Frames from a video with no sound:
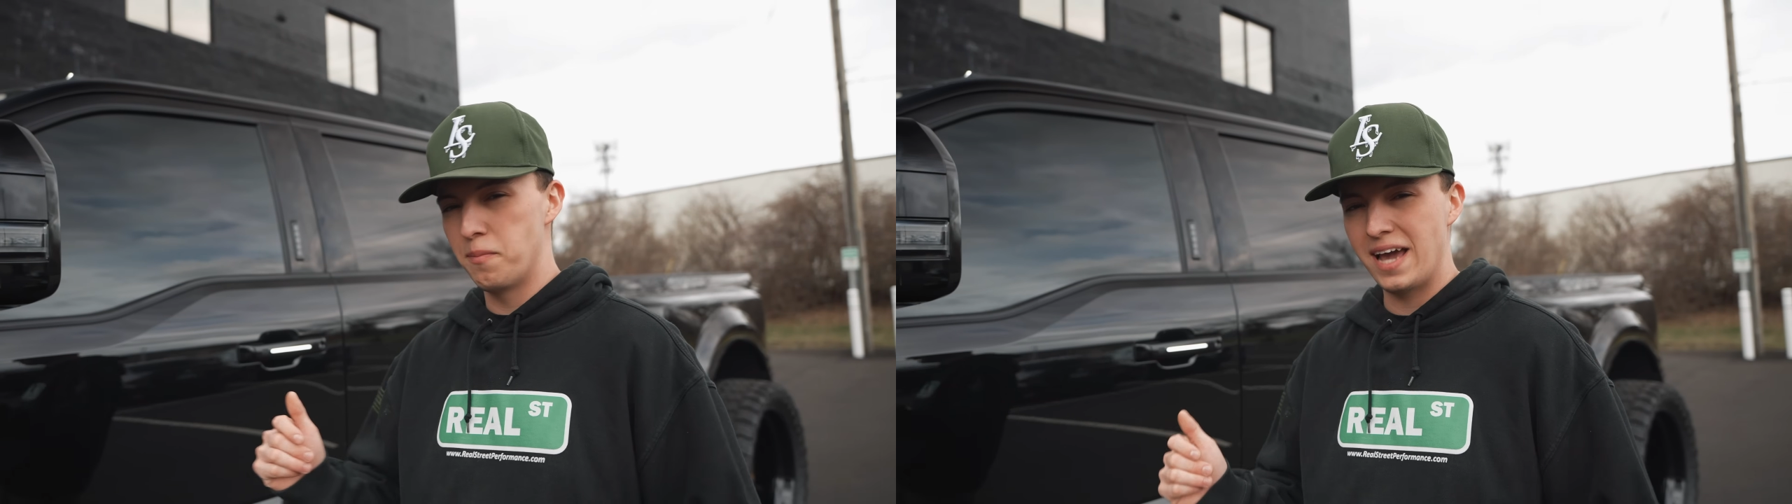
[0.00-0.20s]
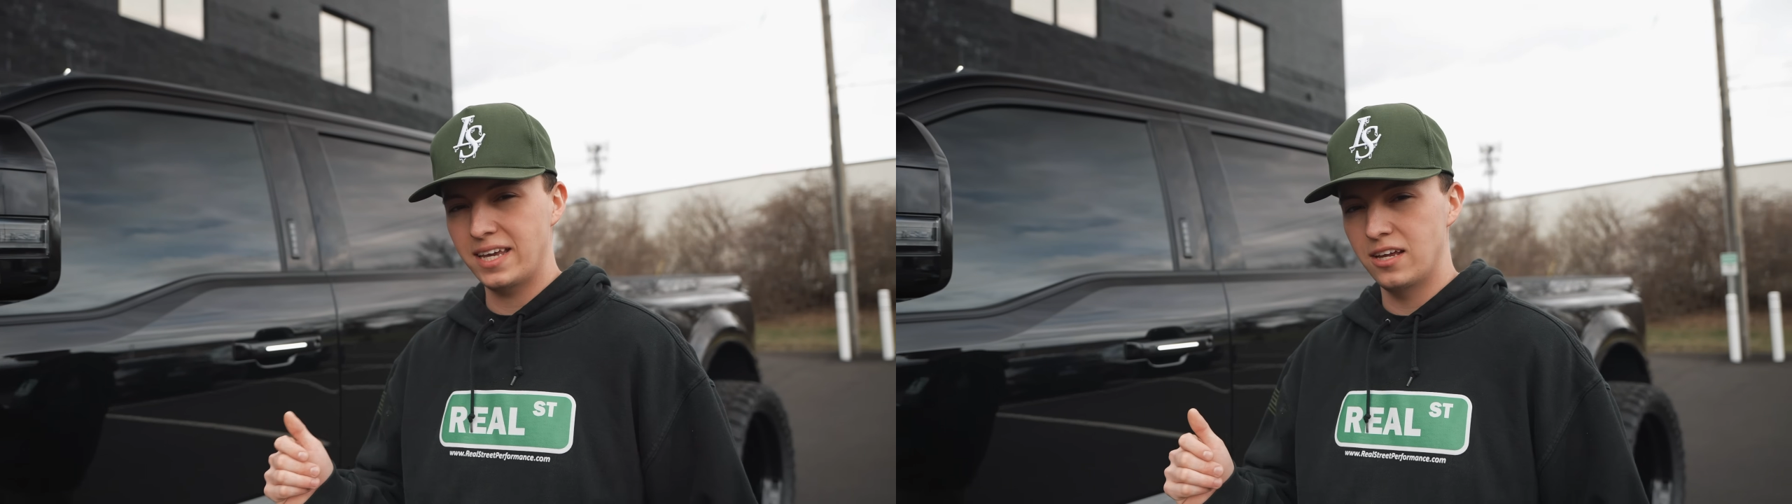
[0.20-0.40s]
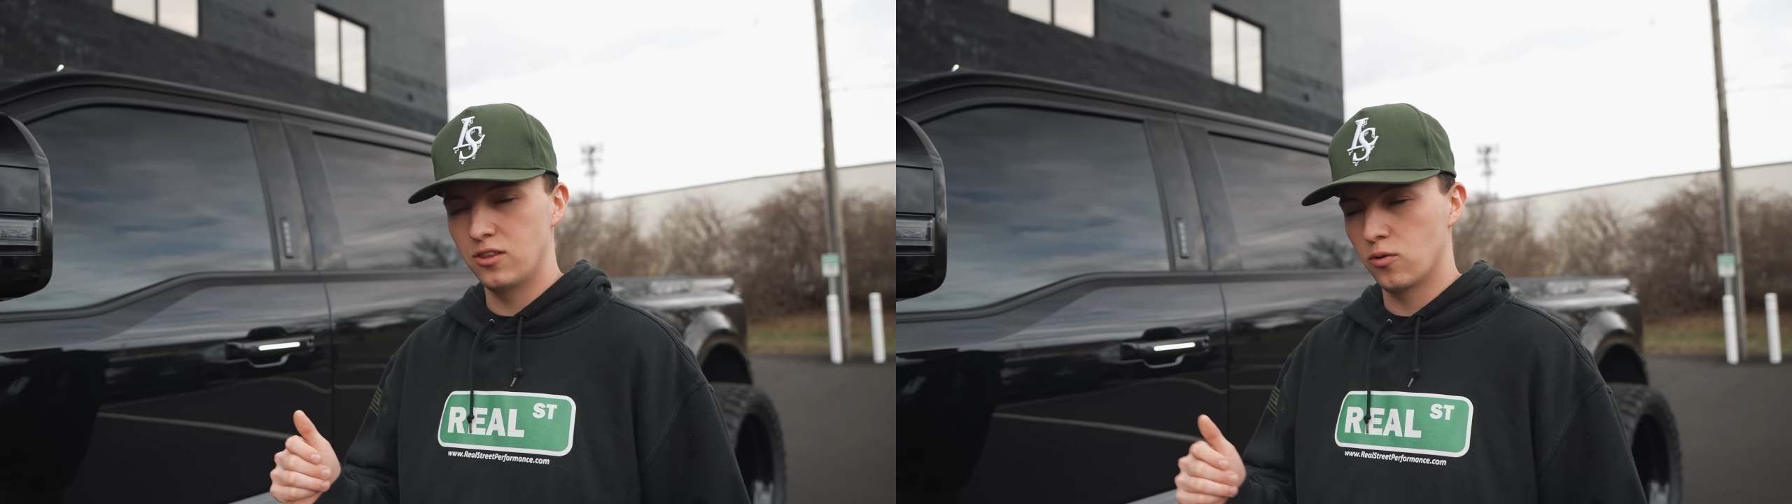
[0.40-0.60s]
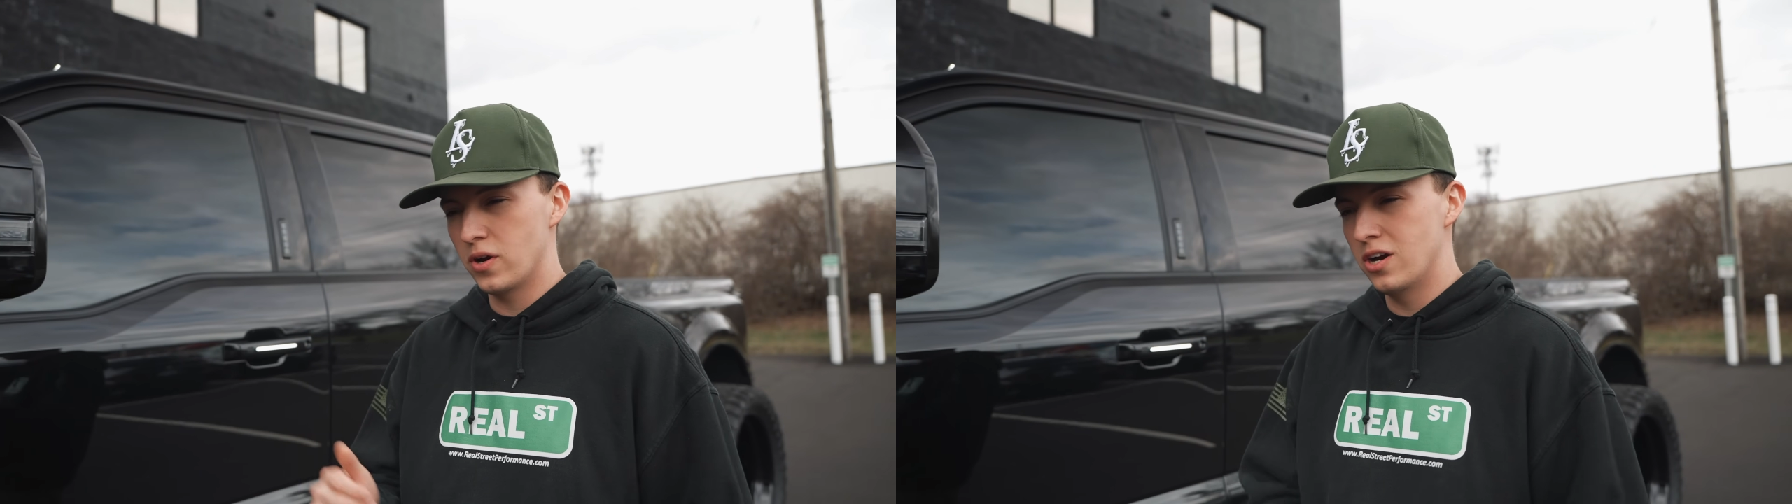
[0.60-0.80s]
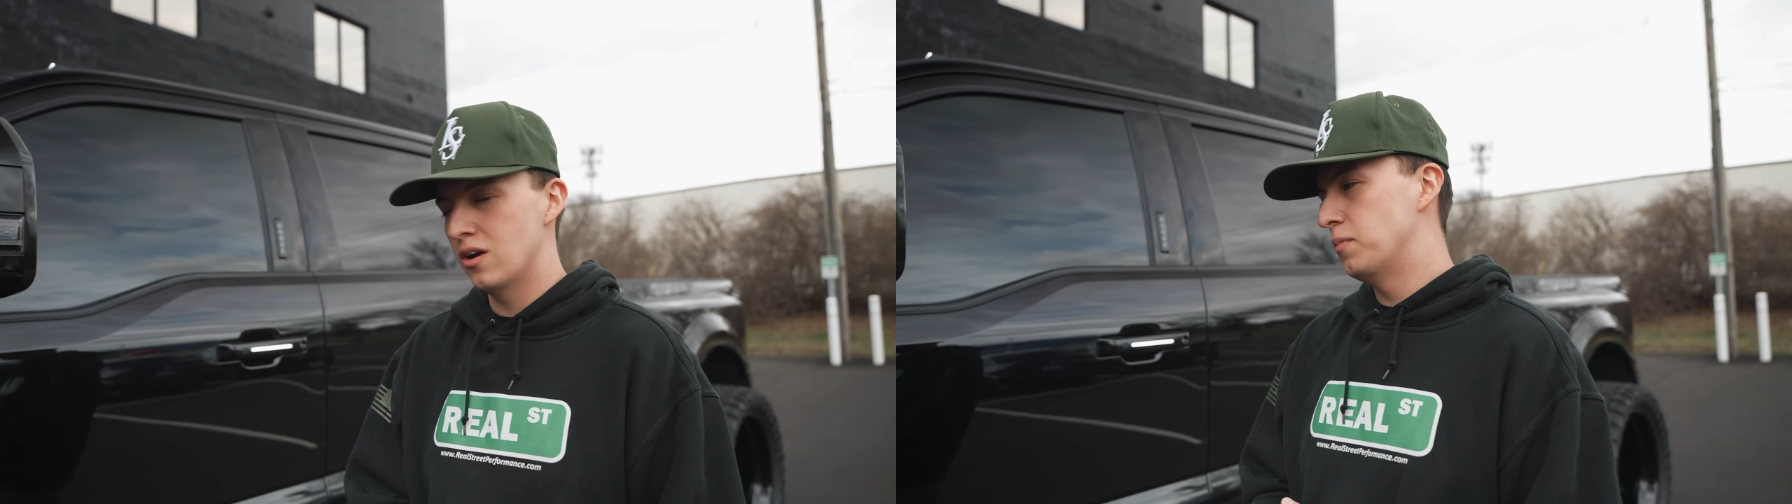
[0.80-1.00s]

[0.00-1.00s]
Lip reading: bag kit in the rear,